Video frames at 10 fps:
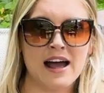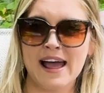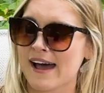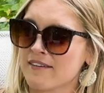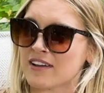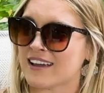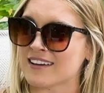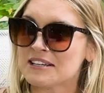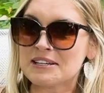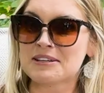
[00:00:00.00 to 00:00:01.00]
not
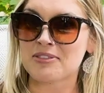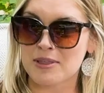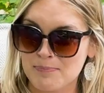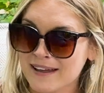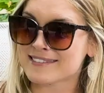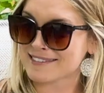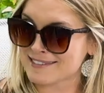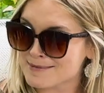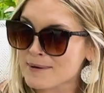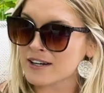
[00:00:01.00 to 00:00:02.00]
having the
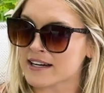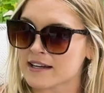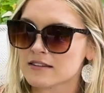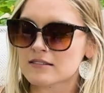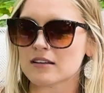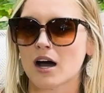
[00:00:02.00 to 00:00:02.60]
best experience?